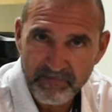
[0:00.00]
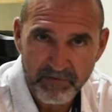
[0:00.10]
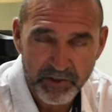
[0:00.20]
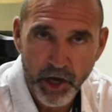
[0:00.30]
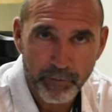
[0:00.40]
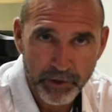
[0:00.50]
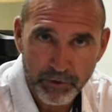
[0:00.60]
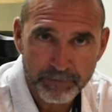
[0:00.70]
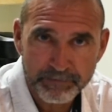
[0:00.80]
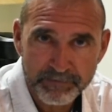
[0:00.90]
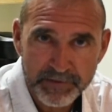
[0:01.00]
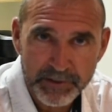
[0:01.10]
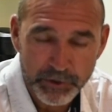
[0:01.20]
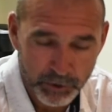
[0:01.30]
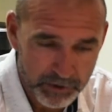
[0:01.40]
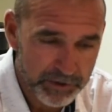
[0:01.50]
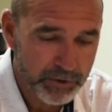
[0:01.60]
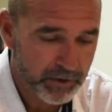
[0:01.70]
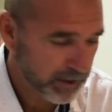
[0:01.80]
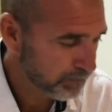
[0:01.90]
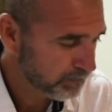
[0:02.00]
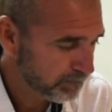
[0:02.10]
phenomenal. You'll enjoy it.